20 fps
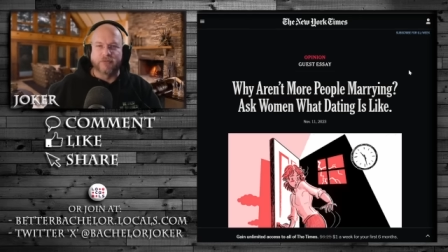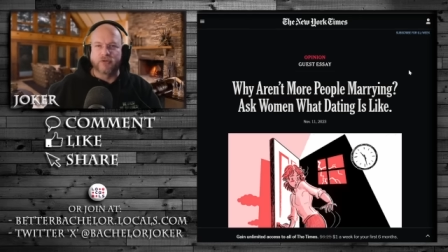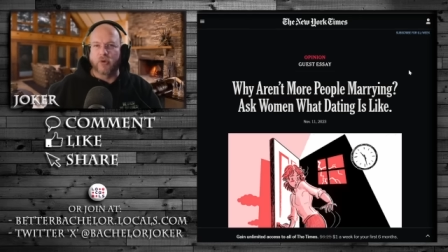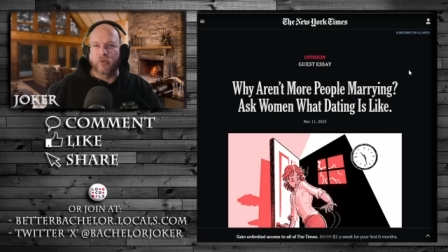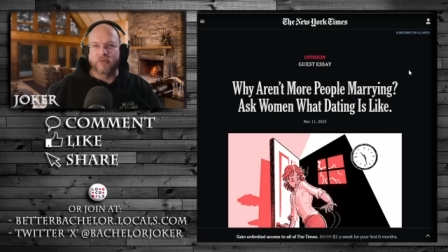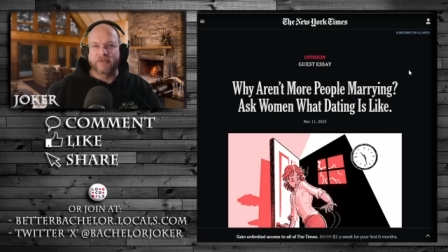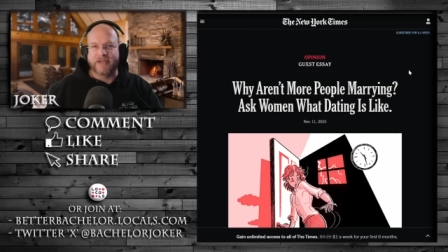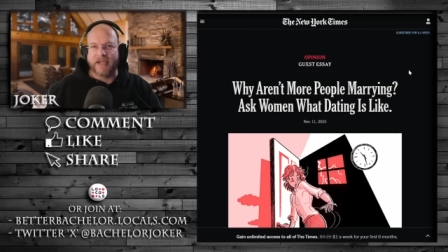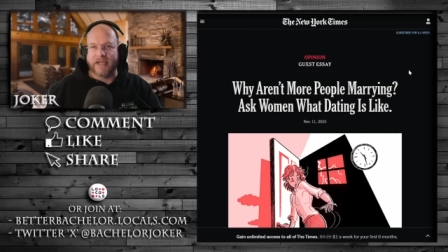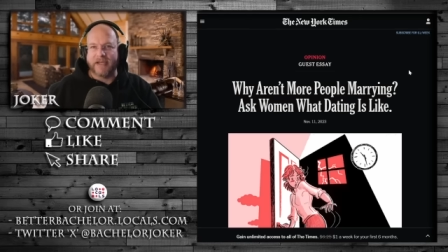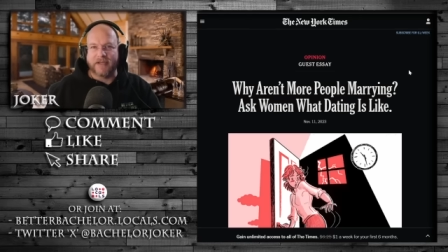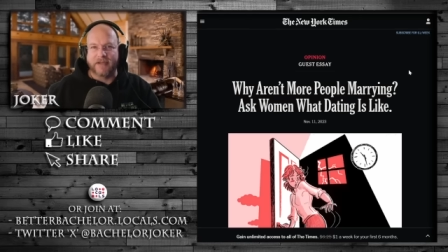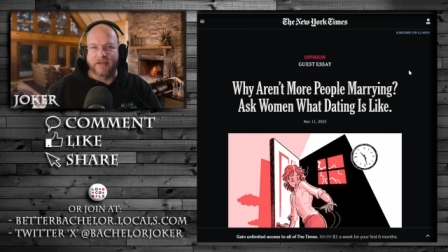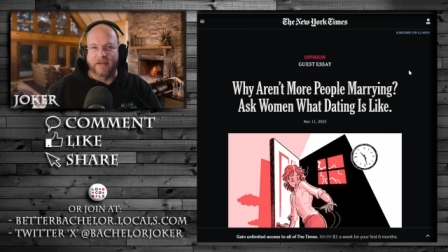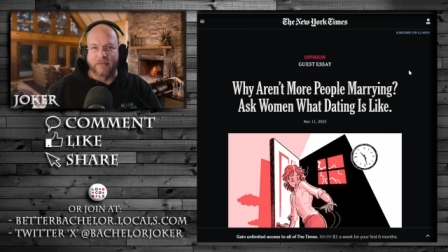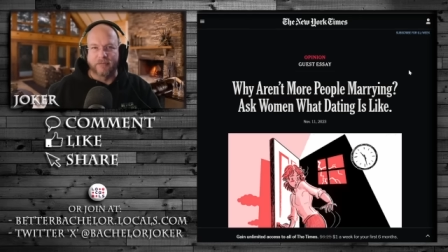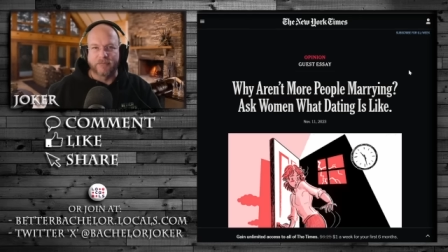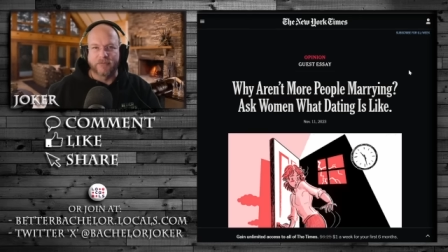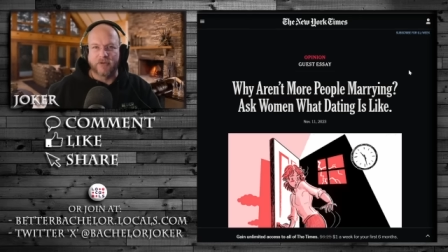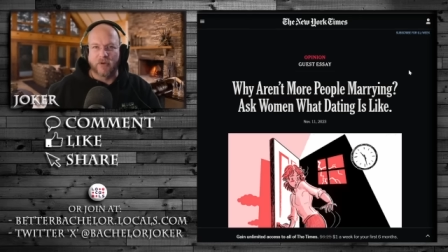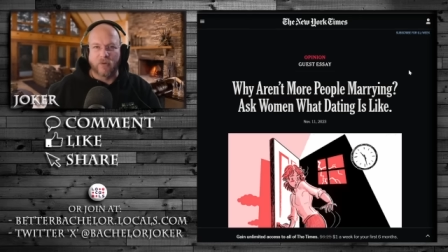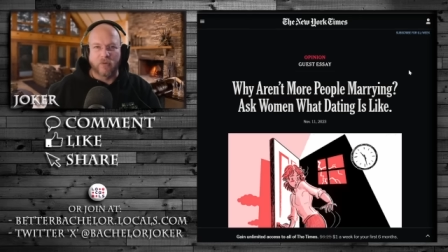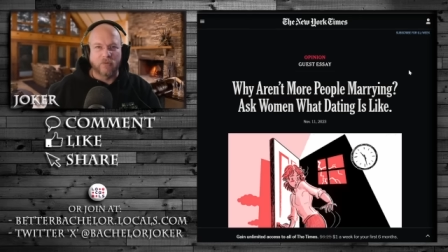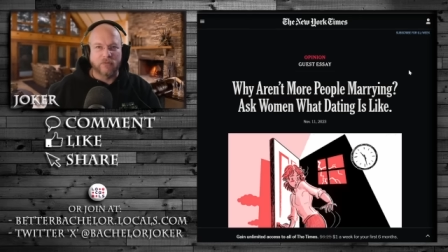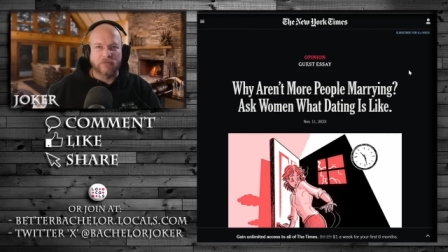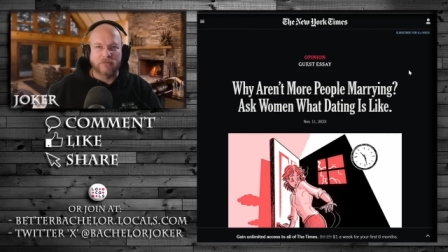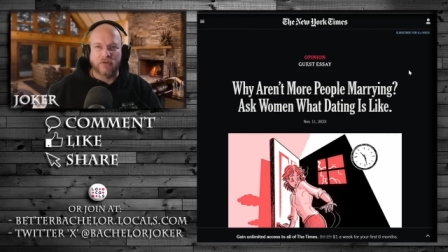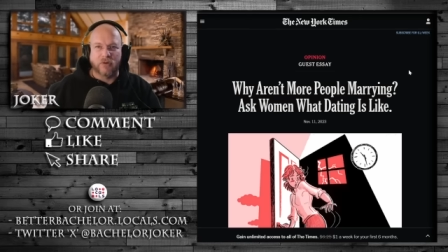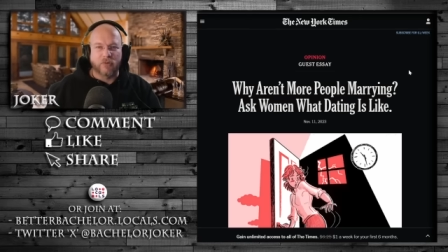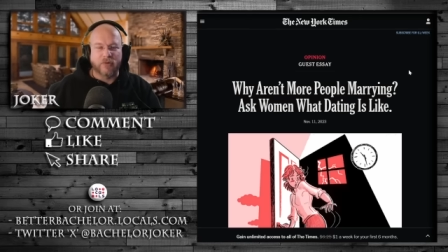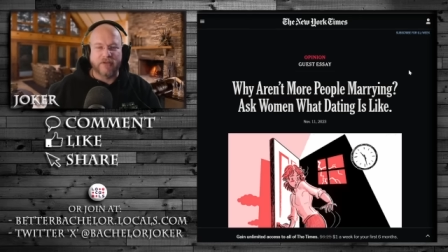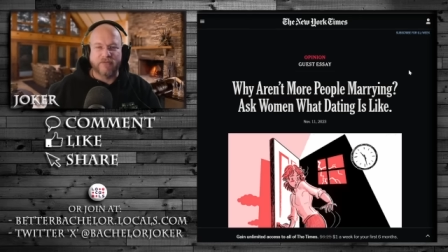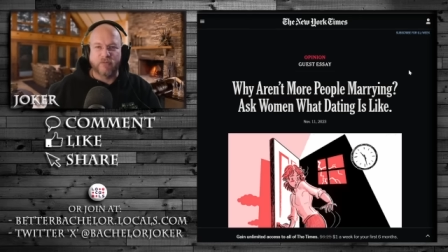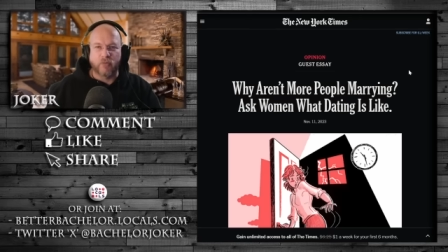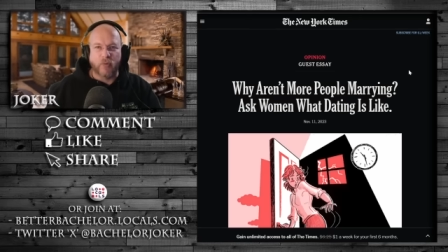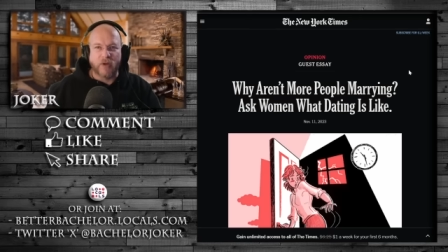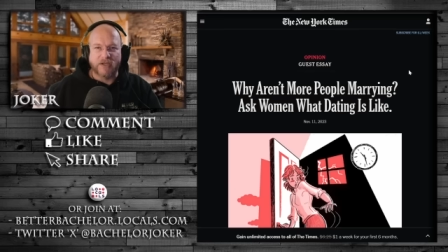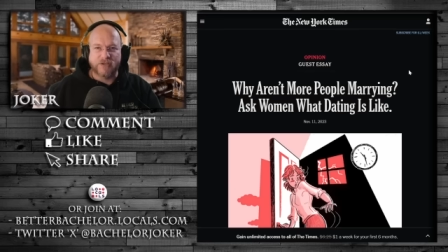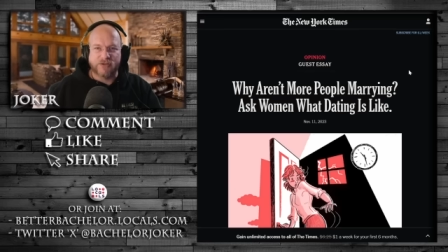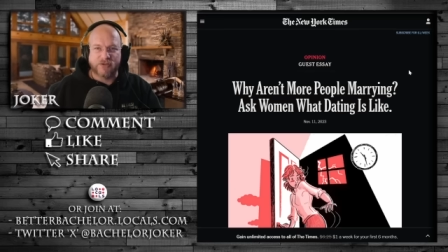Don't date him. Don't
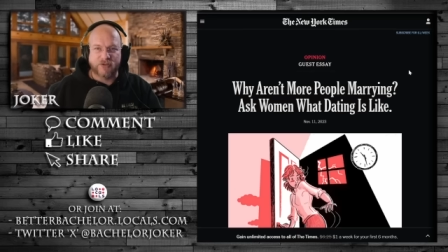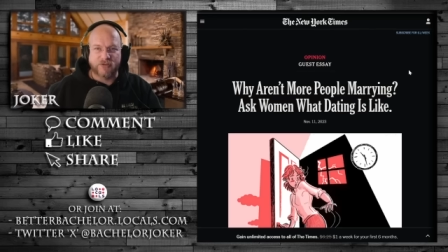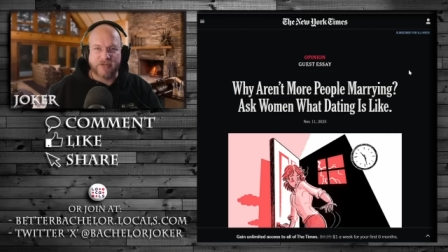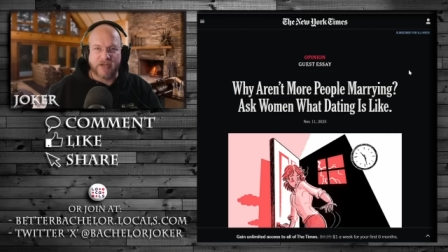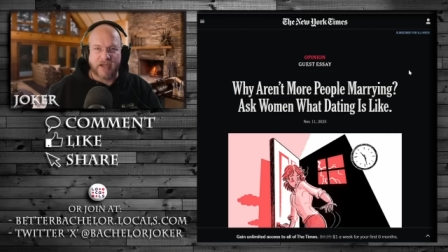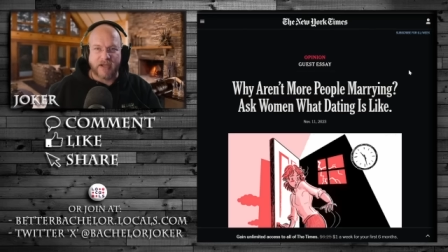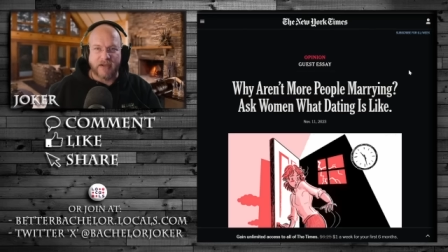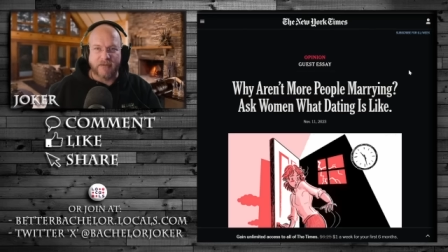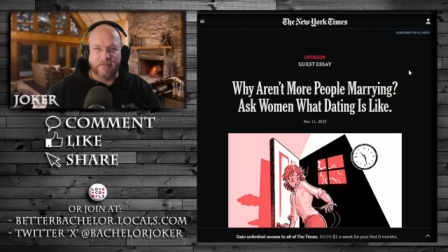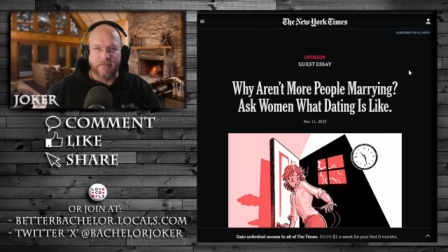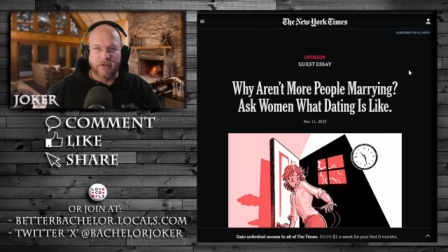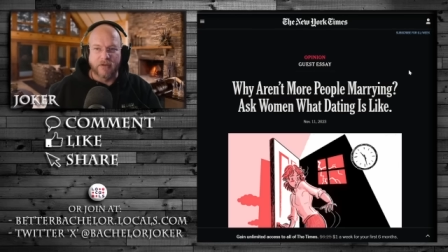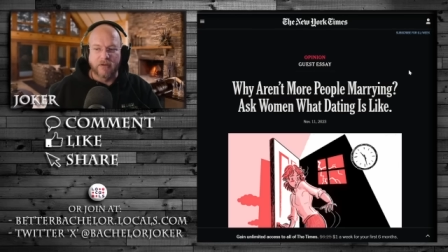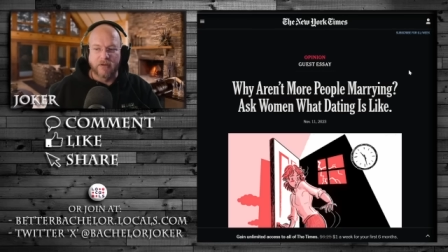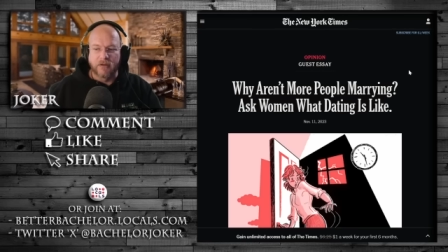even waste your time.